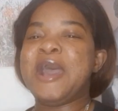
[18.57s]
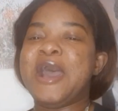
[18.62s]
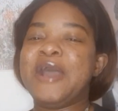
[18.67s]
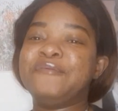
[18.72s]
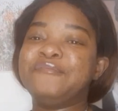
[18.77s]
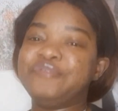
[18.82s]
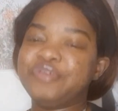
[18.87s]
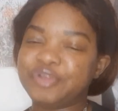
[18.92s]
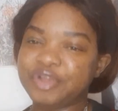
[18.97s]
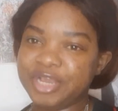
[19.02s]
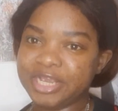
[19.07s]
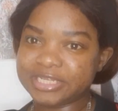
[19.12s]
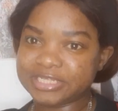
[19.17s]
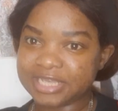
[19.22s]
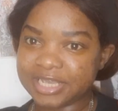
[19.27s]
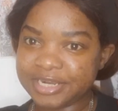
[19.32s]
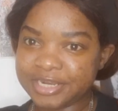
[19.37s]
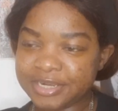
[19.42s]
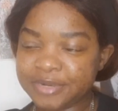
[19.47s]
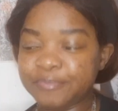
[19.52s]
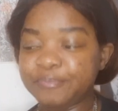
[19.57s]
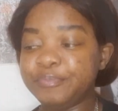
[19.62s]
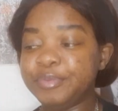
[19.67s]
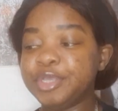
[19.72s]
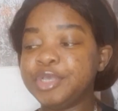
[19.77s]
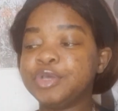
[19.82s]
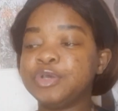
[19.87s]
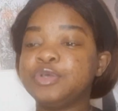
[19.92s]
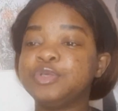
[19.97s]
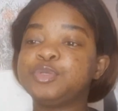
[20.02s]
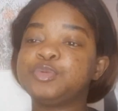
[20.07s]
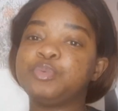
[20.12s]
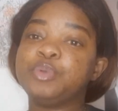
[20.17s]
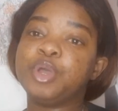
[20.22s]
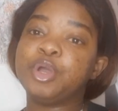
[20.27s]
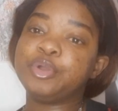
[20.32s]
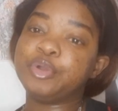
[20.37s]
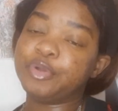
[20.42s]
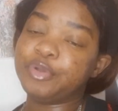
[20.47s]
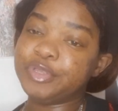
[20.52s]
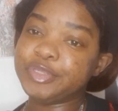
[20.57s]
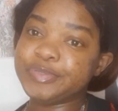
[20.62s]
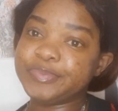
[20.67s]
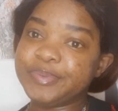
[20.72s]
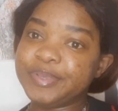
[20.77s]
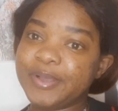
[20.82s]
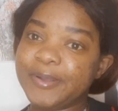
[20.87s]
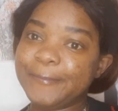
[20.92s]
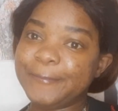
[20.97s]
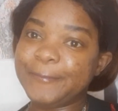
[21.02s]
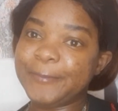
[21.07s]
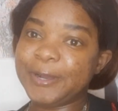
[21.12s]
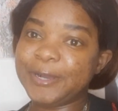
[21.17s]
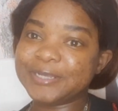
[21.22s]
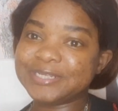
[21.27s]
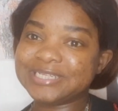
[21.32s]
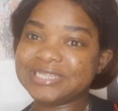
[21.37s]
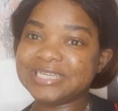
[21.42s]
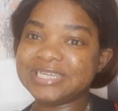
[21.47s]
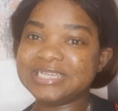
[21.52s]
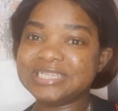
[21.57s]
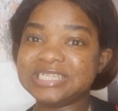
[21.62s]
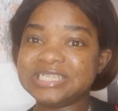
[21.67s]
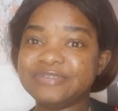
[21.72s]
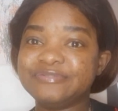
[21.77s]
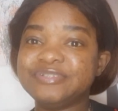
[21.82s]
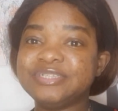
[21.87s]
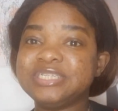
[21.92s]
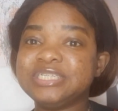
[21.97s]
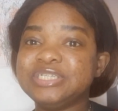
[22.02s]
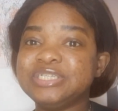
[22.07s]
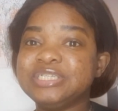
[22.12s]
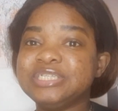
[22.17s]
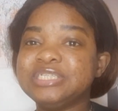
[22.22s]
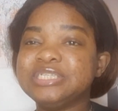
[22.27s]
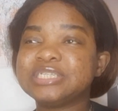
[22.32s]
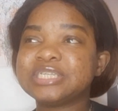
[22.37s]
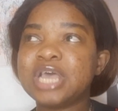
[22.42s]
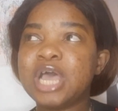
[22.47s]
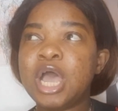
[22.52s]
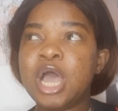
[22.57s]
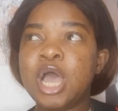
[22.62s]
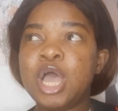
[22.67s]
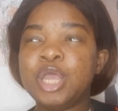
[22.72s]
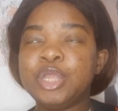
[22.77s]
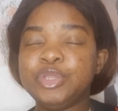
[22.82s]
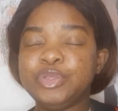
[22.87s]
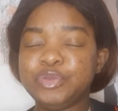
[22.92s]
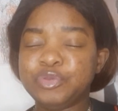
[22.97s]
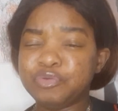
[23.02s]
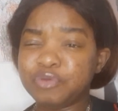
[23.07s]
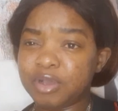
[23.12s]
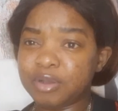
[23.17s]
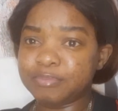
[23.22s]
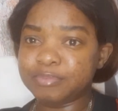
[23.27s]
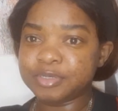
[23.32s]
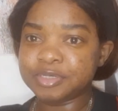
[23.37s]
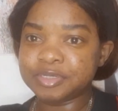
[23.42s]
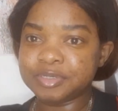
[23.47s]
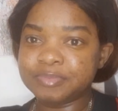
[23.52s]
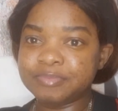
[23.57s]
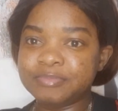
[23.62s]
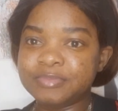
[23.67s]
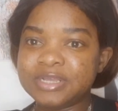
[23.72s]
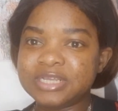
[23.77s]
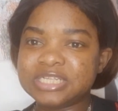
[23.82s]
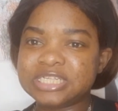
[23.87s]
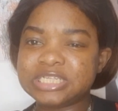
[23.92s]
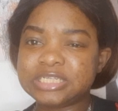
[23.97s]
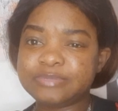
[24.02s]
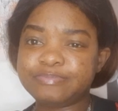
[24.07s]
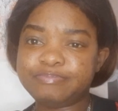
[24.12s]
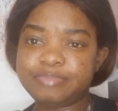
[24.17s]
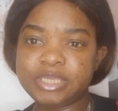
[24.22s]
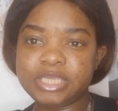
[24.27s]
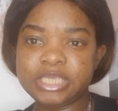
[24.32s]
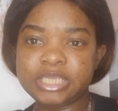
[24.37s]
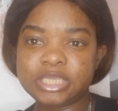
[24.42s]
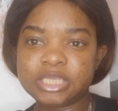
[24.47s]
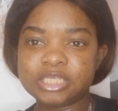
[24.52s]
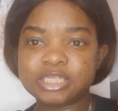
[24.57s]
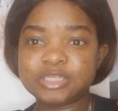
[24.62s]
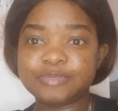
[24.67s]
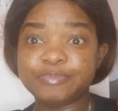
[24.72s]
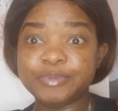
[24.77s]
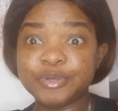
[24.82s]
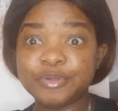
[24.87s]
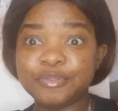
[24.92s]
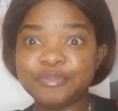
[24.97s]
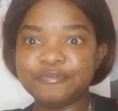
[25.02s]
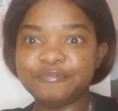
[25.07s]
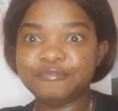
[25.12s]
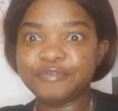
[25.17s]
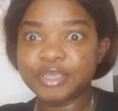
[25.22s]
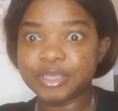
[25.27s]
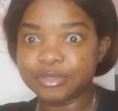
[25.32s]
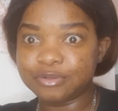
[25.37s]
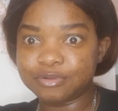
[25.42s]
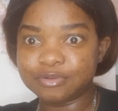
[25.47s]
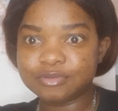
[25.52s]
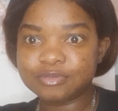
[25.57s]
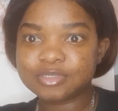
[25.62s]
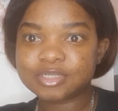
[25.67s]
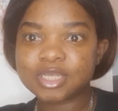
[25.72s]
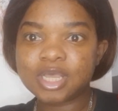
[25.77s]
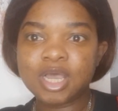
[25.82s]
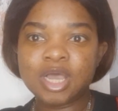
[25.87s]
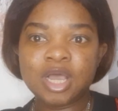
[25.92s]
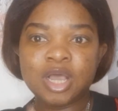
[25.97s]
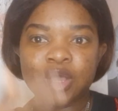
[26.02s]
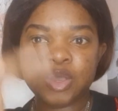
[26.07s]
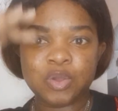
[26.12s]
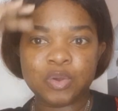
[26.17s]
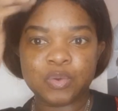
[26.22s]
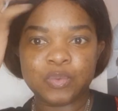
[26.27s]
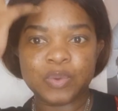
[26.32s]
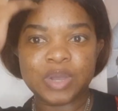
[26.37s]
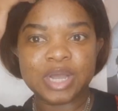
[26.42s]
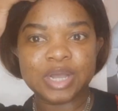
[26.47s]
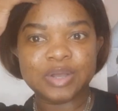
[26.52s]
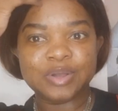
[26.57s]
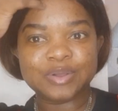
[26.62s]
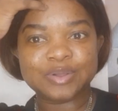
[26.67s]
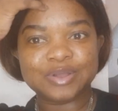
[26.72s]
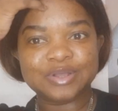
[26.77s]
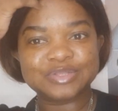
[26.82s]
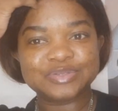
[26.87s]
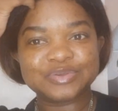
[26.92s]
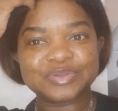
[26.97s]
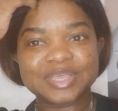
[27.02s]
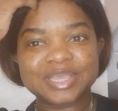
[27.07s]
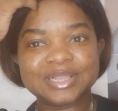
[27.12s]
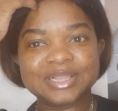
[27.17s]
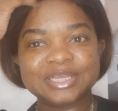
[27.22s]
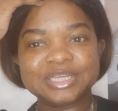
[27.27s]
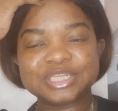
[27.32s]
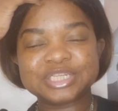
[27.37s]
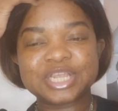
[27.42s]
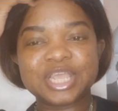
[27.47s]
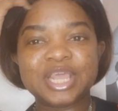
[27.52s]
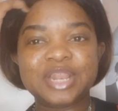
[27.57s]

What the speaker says: I'm very excited because we are going to be unboxing 17's new album, Spill the Feels. Wow, can't talk English.